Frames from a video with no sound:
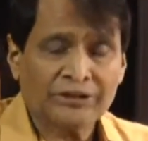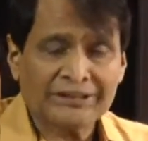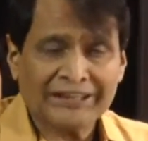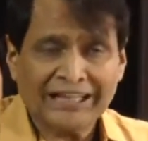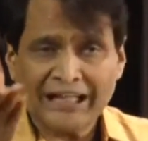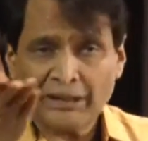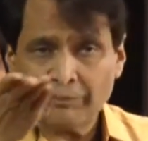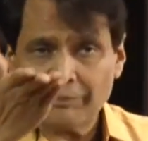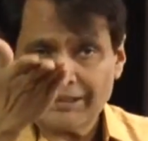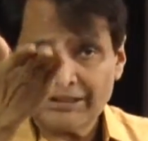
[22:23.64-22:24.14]

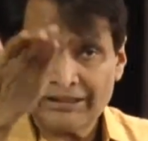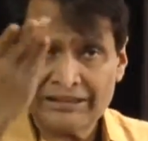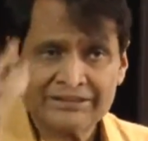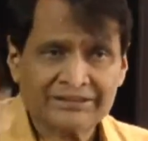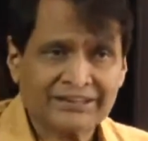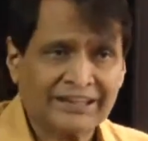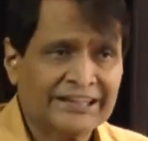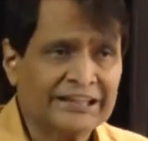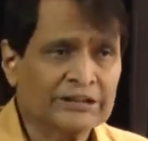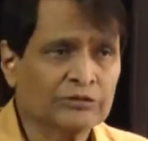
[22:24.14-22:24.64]
retired, but his
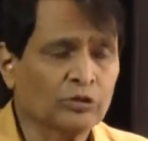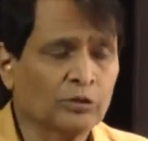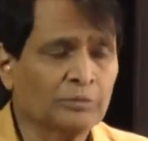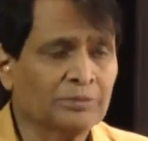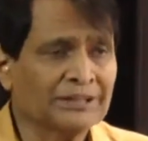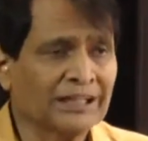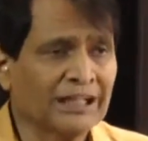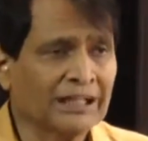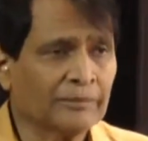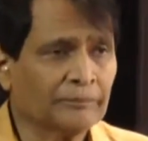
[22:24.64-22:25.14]
colleagues will
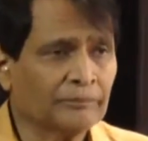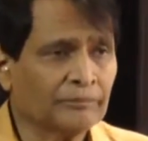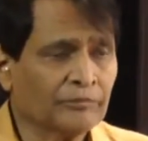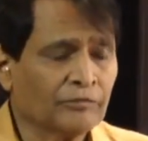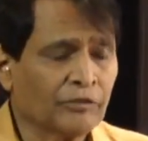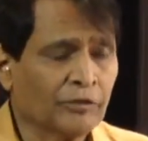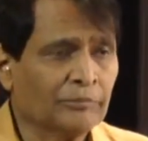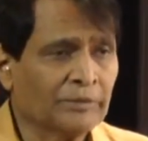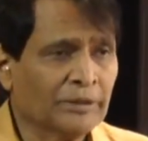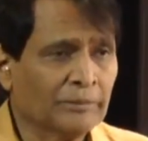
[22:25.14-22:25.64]
be here
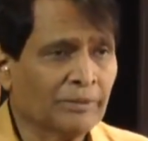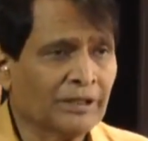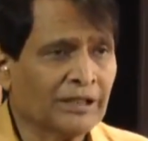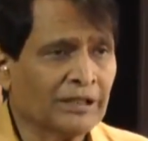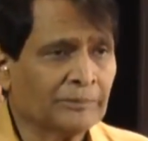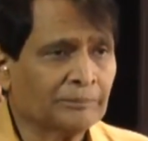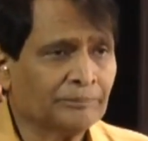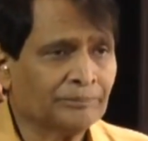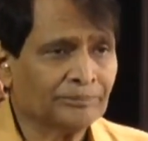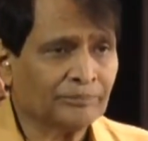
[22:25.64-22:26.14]
from
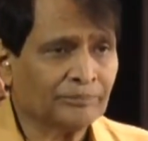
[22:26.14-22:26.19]
member